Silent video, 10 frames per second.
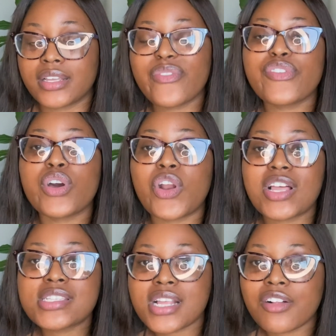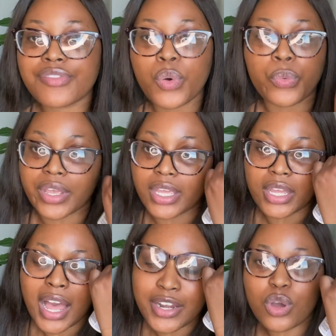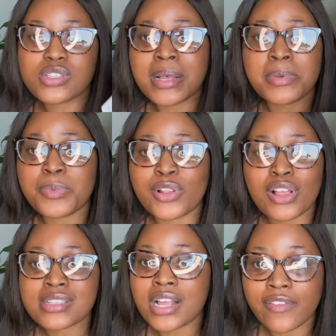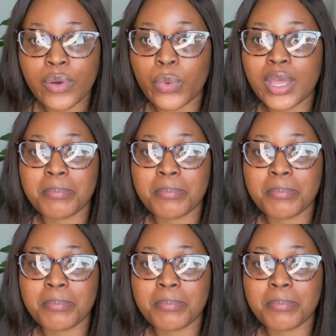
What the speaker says: if you're not self-aware. I know some people are not self-aware.